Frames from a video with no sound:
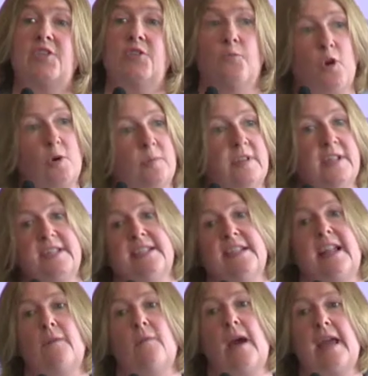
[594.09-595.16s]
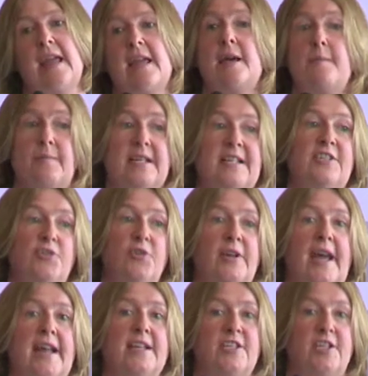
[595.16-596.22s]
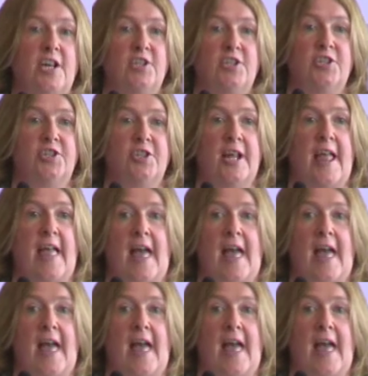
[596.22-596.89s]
to work with us in any way, please do get in touch.